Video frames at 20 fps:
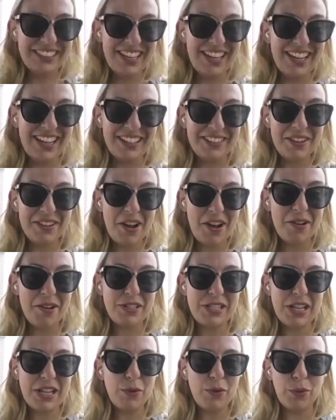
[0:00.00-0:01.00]
No,
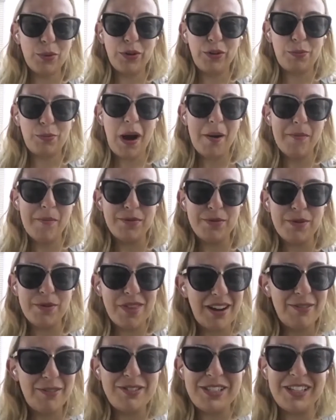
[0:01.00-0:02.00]
solve the world's problems with
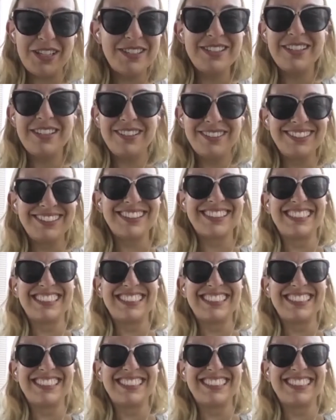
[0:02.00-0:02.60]
NFTs.